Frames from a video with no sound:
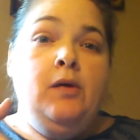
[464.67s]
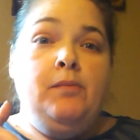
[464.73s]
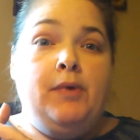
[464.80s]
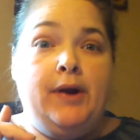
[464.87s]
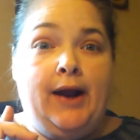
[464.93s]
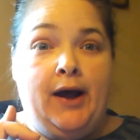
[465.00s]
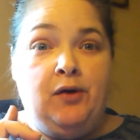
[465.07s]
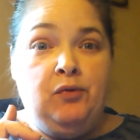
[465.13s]

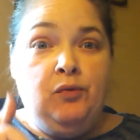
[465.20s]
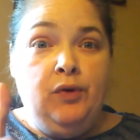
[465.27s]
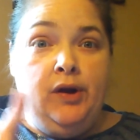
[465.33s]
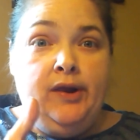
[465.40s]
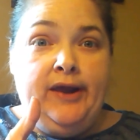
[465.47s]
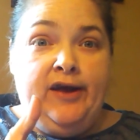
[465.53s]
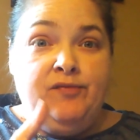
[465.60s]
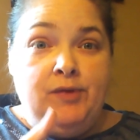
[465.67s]
But I
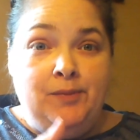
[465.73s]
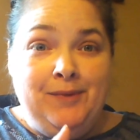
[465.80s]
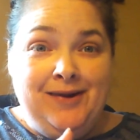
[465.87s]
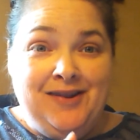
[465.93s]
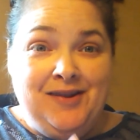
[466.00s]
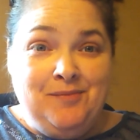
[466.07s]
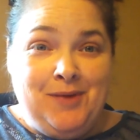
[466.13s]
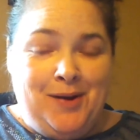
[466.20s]
really have been
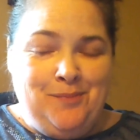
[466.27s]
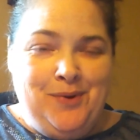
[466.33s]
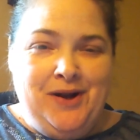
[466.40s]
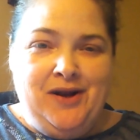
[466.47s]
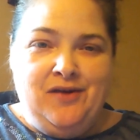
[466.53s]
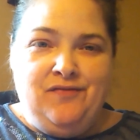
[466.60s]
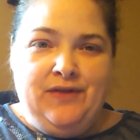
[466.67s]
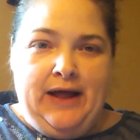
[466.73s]
missing my
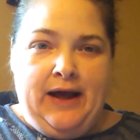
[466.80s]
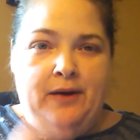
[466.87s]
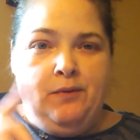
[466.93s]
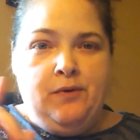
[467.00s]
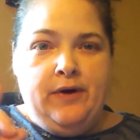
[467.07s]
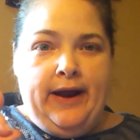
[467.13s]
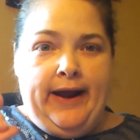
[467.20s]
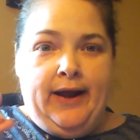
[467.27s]
peanut
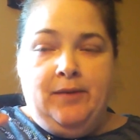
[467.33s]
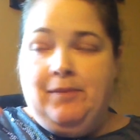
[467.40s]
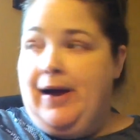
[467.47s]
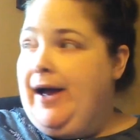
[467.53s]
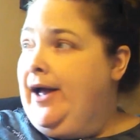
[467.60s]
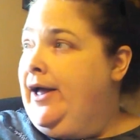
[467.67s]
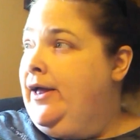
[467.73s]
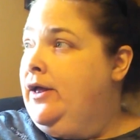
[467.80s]
flour and
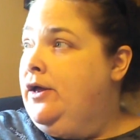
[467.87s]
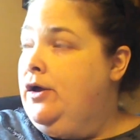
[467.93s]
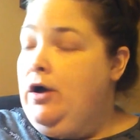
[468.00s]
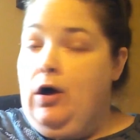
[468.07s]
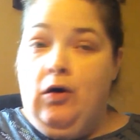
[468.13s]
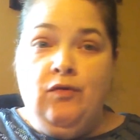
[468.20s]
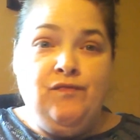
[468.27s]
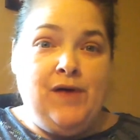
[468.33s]
my
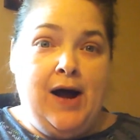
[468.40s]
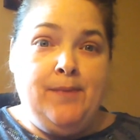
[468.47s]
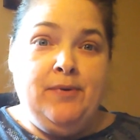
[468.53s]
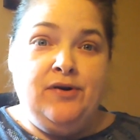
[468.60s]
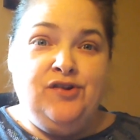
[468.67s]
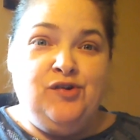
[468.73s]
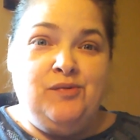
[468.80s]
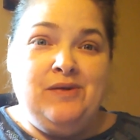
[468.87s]
oat
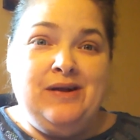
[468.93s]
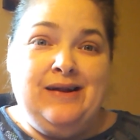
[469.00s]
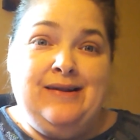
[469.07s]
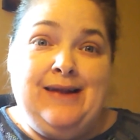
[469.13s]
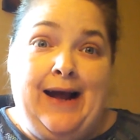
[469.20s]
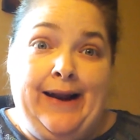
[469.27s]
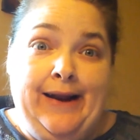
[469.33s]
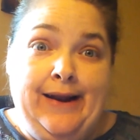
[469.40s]
fiber, so I'm
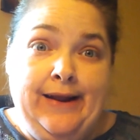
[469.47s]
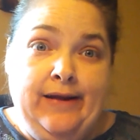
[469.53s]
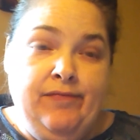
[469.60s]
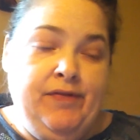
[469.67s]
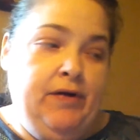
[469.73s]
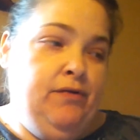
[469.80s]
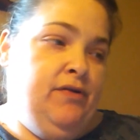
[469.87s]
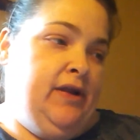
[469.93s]
excited to
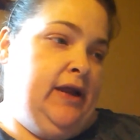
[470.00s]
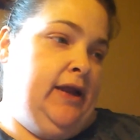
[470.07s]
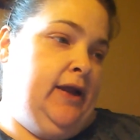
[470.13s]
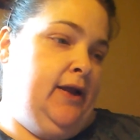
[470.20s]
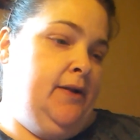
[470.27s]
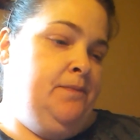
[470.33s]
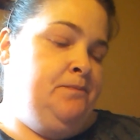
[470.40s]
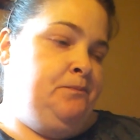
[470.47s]
get those
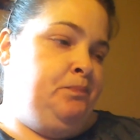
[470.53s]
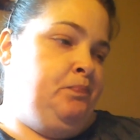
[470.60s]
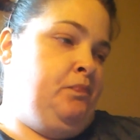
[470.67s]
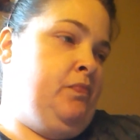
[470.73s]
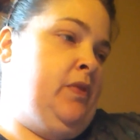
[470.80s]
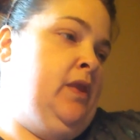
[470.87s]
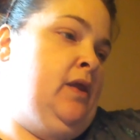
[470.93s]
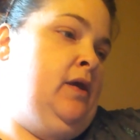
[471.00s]
in.
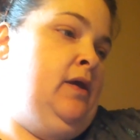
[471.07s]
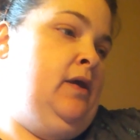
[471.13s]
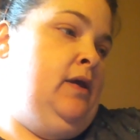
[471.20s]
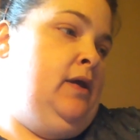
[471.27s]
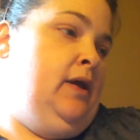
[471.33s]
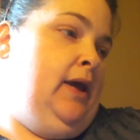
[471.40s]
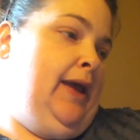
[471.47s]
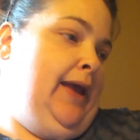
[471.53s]

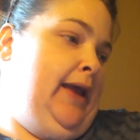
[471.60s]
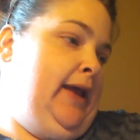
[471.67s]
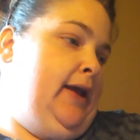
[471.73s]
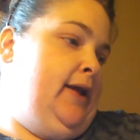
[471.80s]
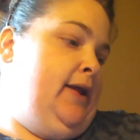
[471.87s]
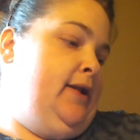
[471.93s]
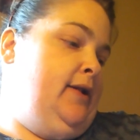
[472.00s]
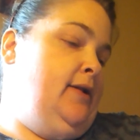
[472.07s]

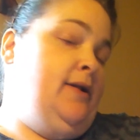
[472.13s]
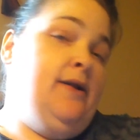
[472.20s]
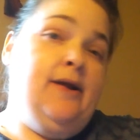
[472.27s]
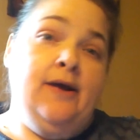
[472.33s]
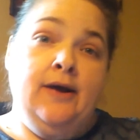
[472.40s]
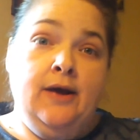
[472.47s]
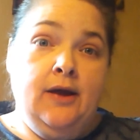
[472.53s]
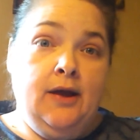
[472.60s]
And
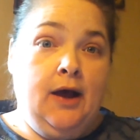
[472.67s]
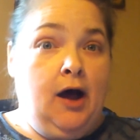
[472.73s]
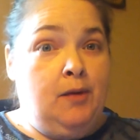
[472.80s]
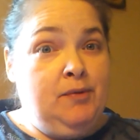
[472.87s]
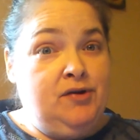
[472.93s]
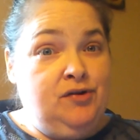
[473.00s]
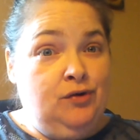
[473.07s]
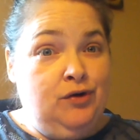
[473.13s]
I'll
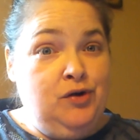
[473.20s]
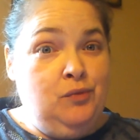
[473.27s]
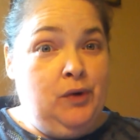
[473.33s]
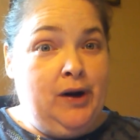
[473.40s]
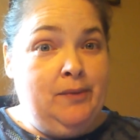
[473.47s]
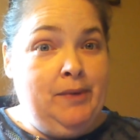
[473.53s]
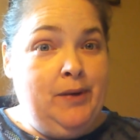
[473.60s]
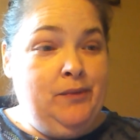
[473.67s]
be showing you
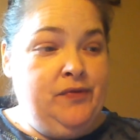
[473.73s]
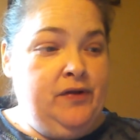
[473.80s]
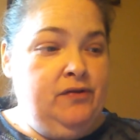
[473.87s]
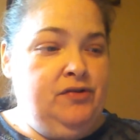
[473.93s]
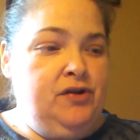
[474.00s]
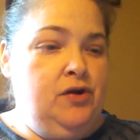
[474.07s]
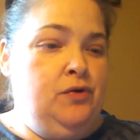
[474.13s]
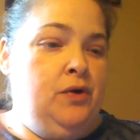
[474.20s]
what I make with
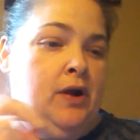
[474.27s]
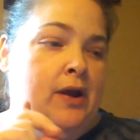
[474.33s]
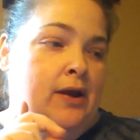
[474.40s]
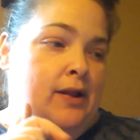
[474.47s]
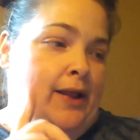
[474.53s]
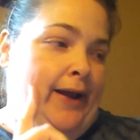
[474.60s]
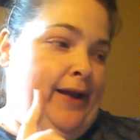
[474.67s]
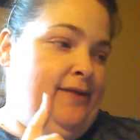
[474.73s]
those soon.
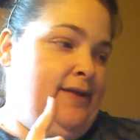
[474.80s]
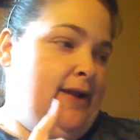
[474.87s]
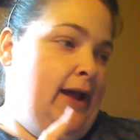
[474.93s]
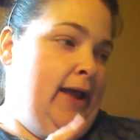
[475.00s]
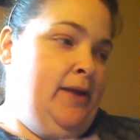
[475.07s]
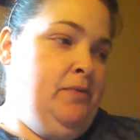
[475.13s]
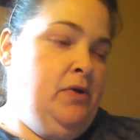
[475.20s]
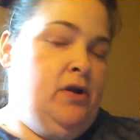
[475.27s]
Like I said,
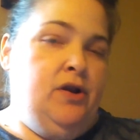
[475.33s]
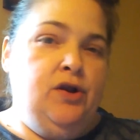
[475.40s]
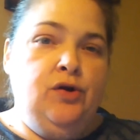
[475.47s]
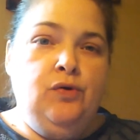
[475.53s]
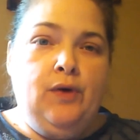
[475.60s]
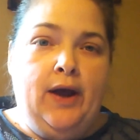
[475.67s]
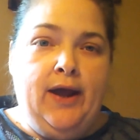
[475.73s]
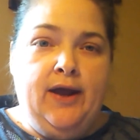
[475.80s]
I am going to
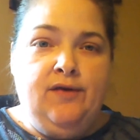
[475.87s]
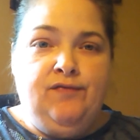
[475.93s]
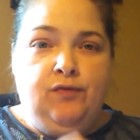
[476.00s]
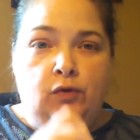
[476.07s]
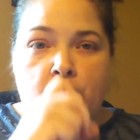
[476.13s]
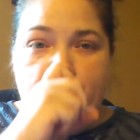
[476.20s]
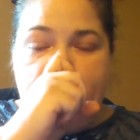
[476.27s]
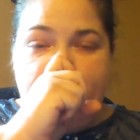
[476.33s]
do a
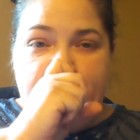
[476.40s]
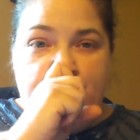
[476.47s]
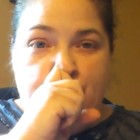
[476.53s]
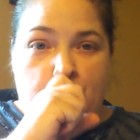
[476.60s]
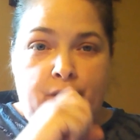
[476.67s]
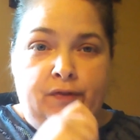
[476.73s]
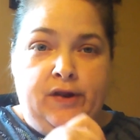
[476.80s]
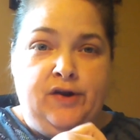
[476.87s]
full
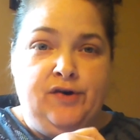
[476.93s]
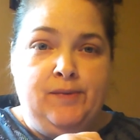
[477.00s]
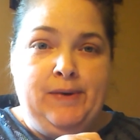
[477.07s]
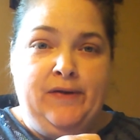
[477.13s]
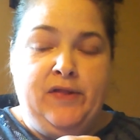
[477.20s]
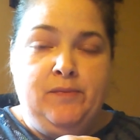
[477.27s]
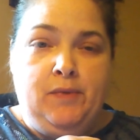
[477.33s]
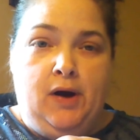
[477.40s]
review on the Trim
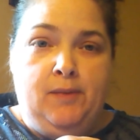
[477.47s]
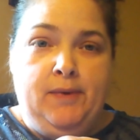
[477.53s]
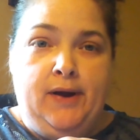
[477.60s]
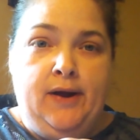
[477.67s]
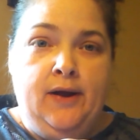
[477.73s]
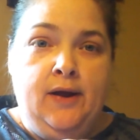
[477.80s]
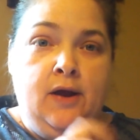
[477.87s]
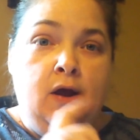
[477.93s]
Healthy
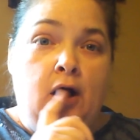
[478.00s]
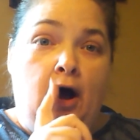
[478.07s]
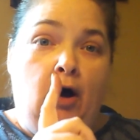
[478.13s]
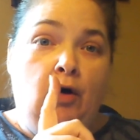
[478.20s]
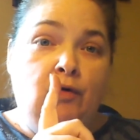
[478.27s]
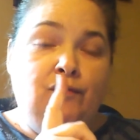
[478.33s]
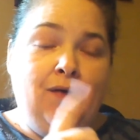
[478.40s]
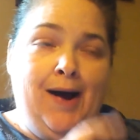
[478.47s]
Mama
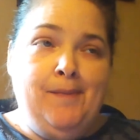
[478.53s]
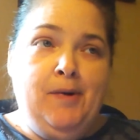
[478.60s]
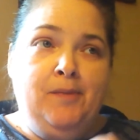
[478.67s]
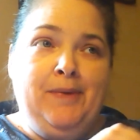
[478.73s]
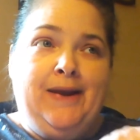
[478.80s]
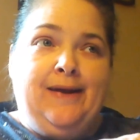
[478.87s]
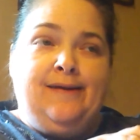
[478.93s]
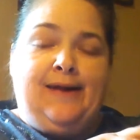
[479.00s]
oat fiber,
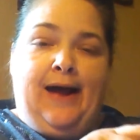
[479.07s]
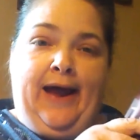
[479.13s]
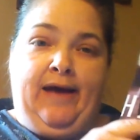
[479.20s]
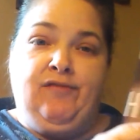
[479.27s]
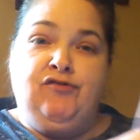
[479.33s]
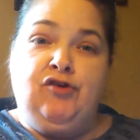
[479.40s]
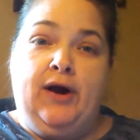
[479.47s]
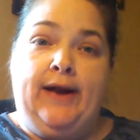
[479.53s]
because I
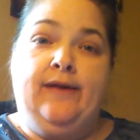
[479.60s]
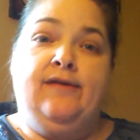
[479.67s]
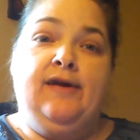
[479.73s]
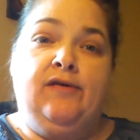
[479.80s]
have tried